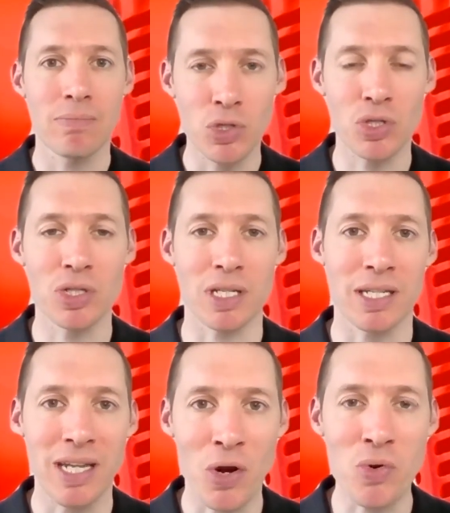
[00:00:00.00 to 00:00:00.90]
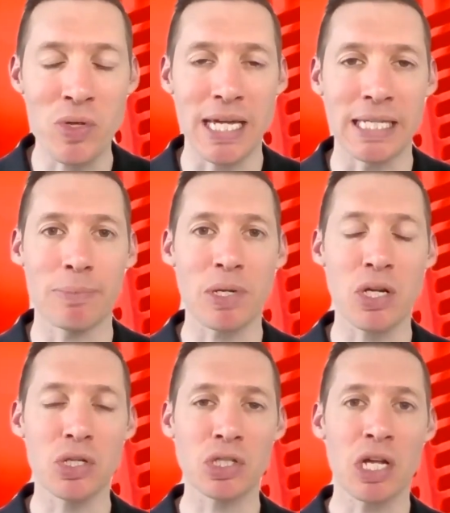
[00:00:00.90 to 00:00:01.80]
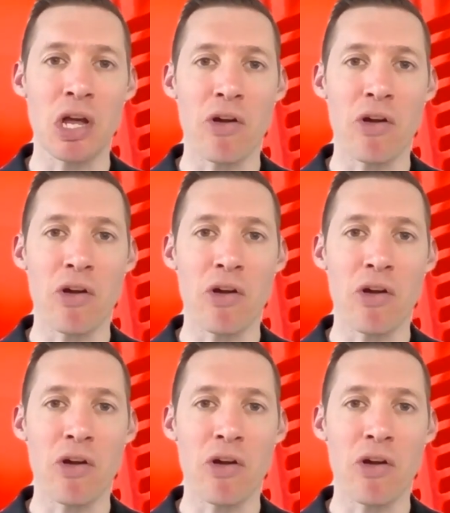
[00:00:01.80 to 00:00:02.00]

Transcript: You should know this, because